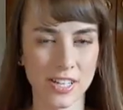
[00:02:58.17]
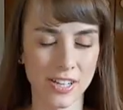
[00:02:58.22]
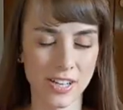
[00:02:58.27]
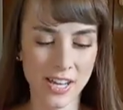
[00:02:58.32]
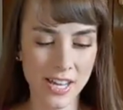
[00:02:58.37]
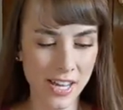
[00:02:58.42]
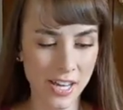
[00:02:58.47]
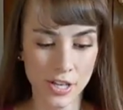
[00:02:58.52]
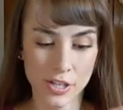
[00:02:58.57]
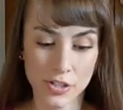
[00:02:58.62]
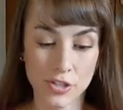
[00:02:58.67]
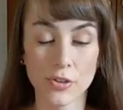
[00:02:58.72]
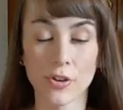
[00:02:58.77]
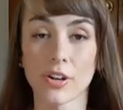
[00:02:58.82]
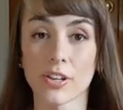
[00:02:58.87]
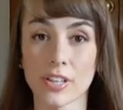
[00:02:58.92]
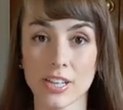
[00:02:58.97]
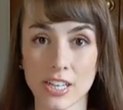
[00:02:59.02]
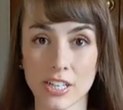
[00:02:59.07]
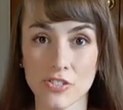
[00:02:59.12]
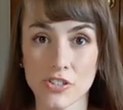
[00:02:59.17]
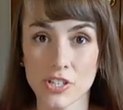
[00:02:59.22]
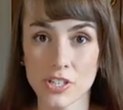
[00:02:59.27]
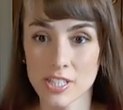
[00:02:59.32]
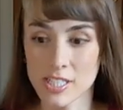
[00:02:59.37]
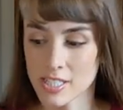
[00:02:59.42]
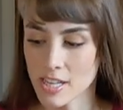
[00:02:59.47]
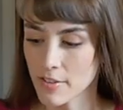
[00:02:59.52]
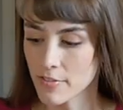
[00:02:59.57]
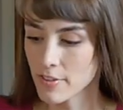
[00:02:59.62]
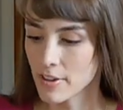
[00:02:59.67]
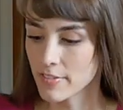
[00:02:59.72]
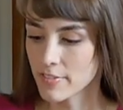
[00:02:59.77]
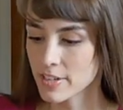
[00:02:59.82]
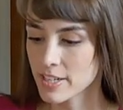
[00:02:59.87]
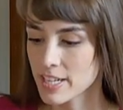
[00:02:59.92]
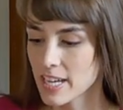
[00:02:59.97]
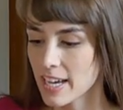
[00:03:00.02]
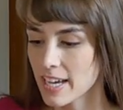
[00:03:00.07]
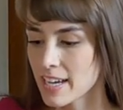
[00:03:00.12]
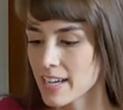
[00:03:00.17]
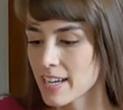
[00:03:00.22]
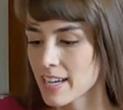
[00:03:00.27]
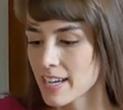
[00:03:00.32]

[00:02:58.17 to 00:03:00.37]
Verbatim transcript: and do all the kitchen stuff every day.